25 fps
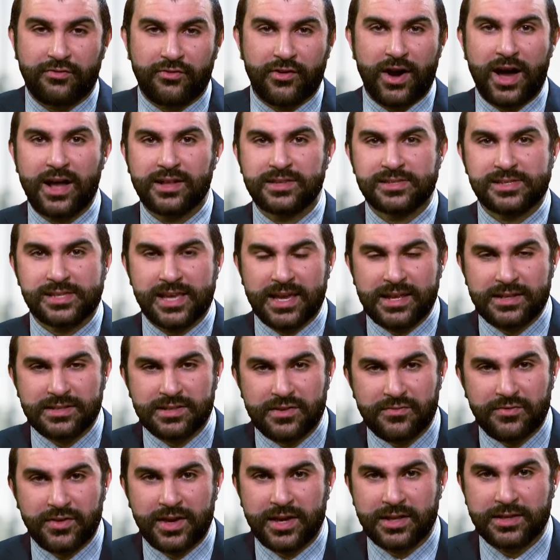France
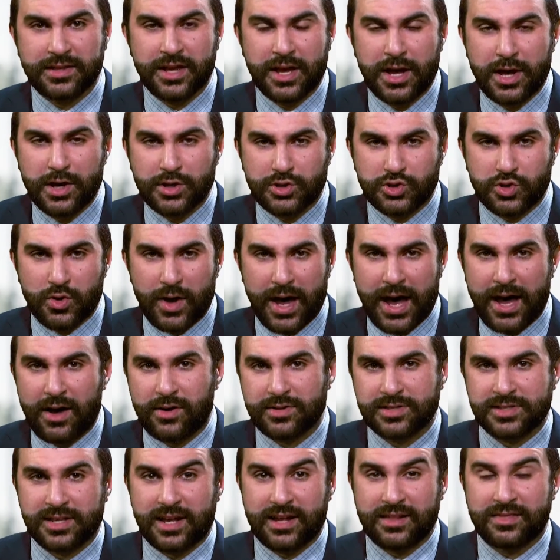intervened to
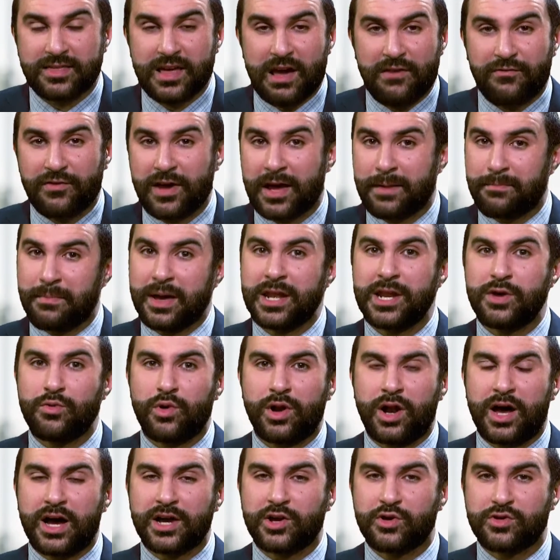oust Gaddafi, and many
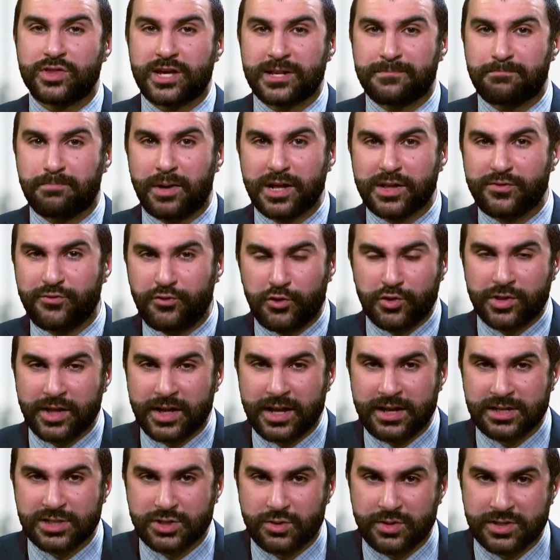will argue that but for the
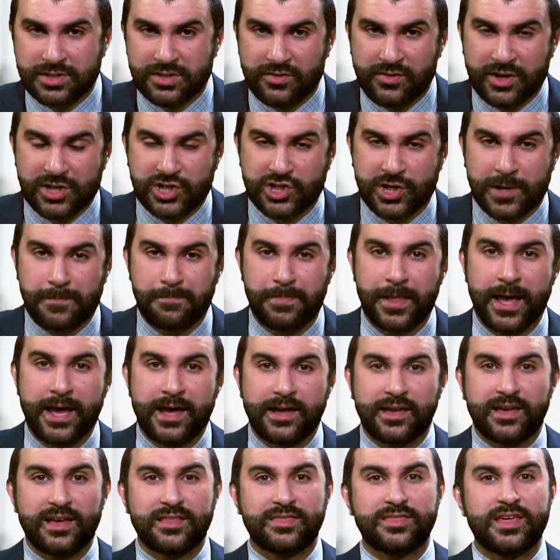NATO intervention,
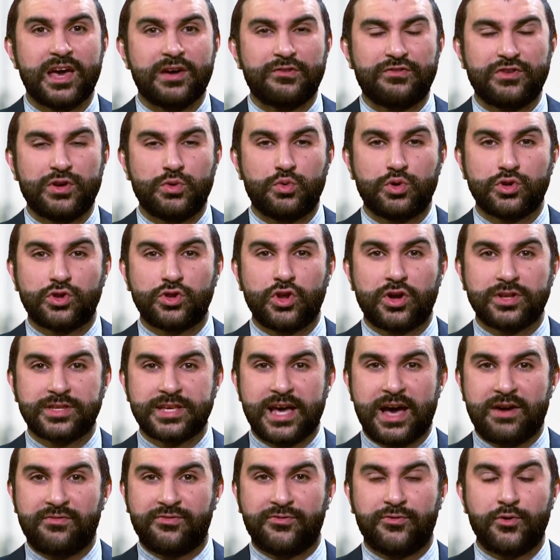Gaddafi would not
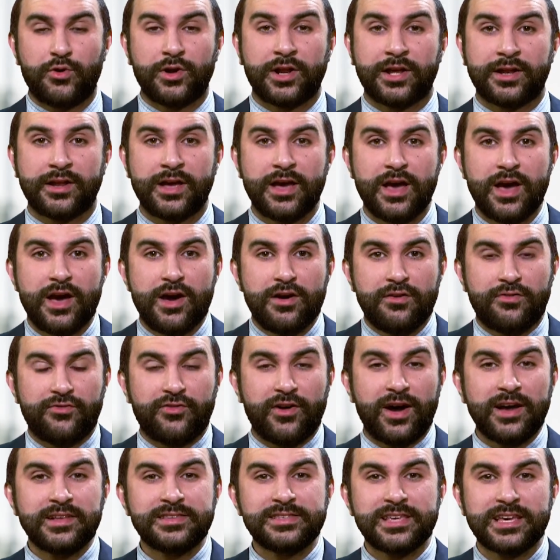have fallen.
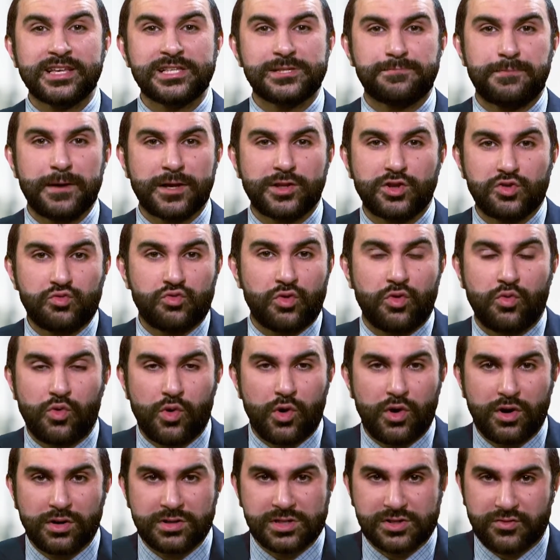France expected
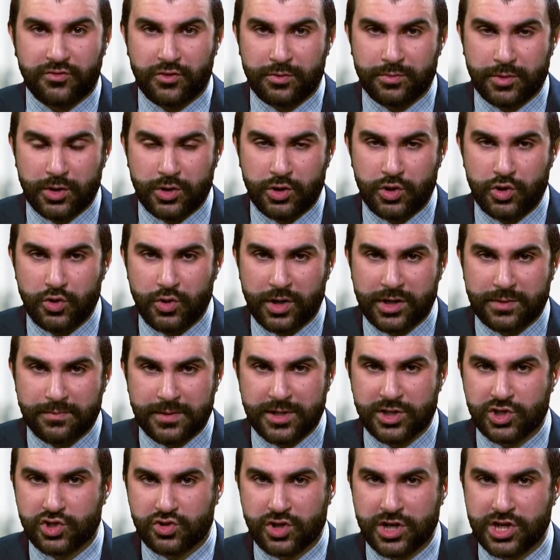rewards from the new
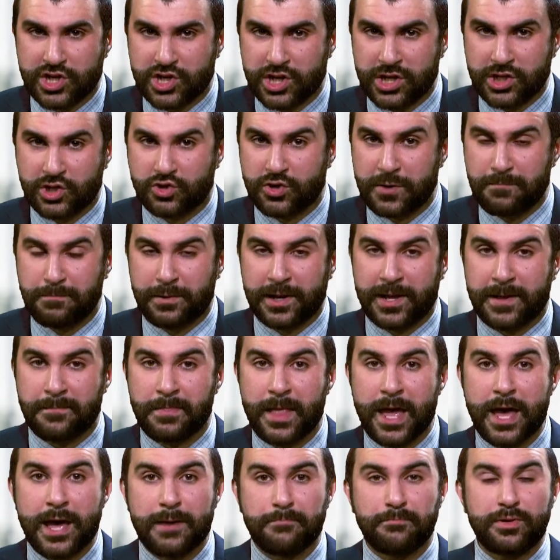administration in Tripoli,
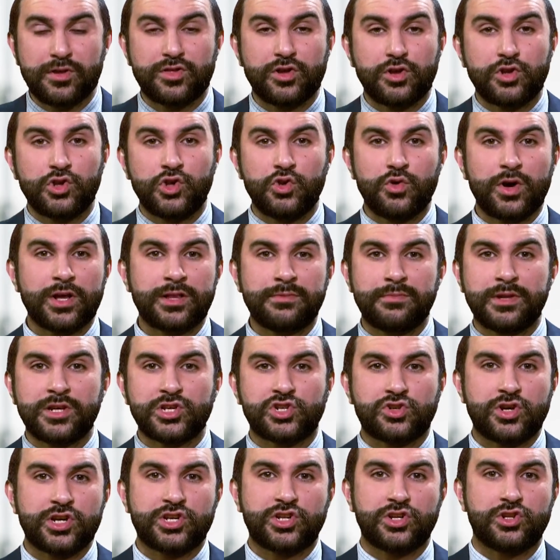but the new
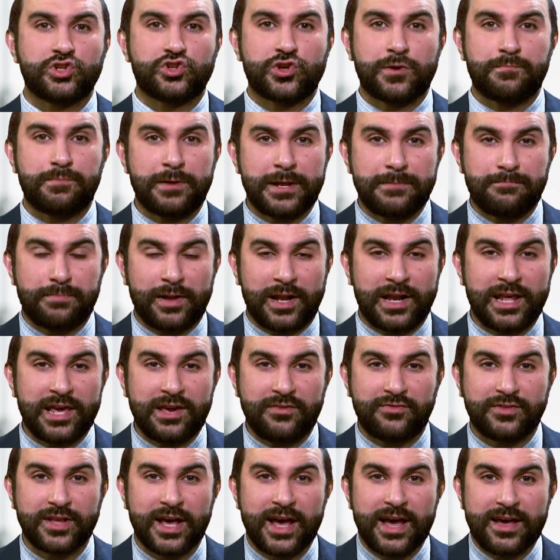administration in Tripoli
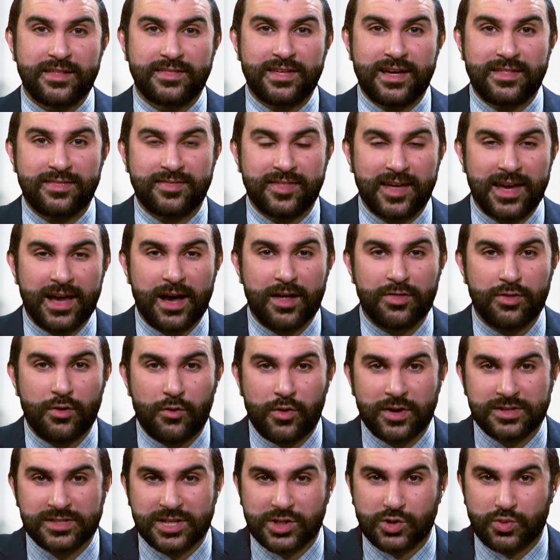believed that they are the
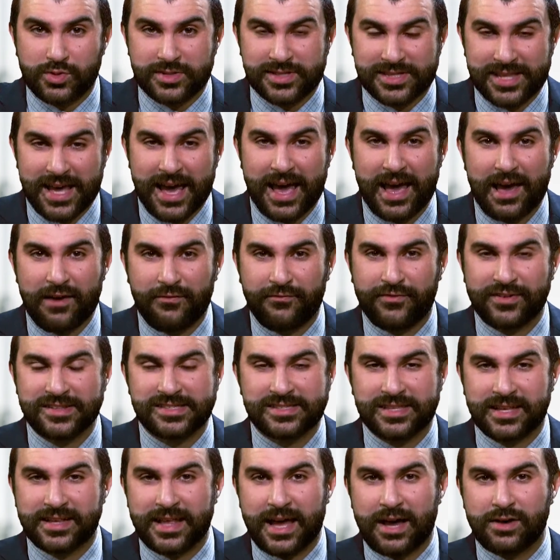ones, it was their
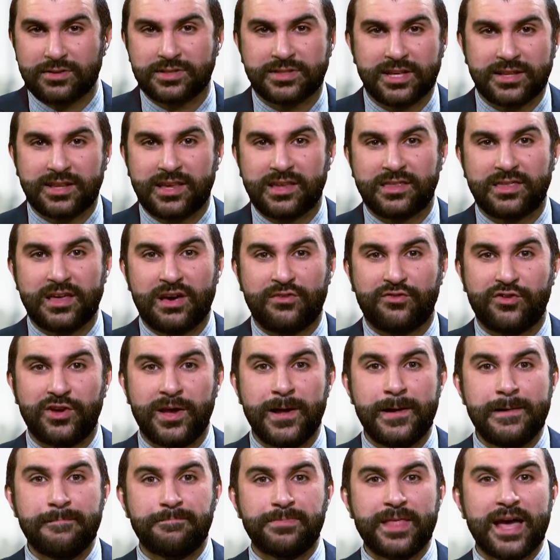efforts that ousted
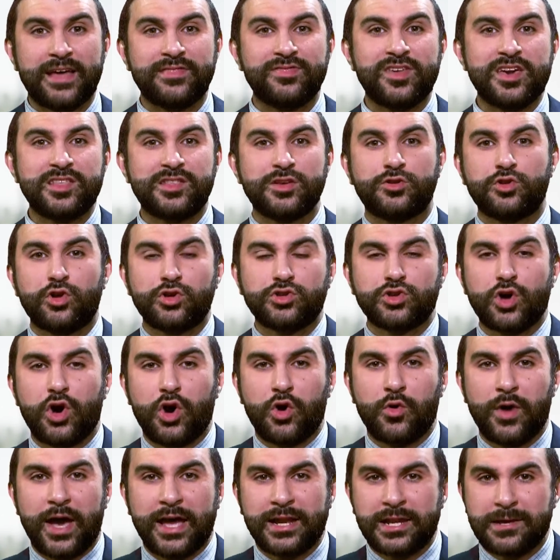Gaddafi, and they did not
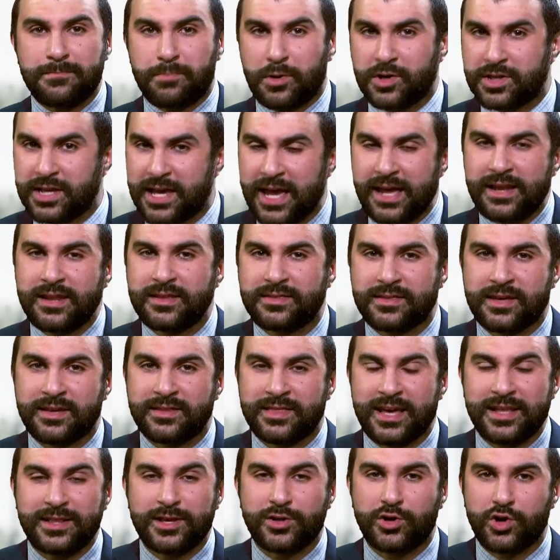owe anybody anything.
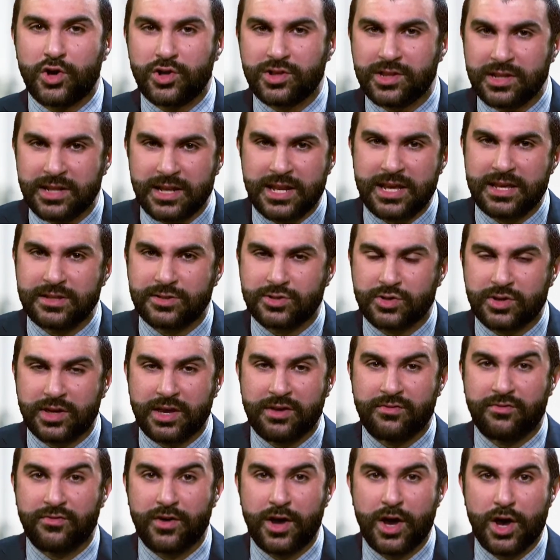They did not need to
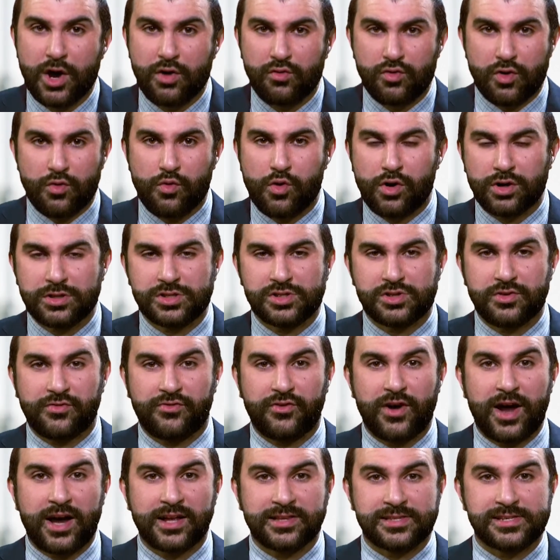give rewards to
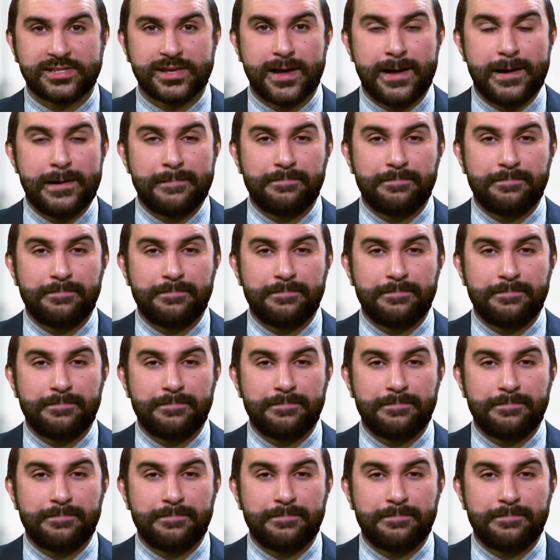France.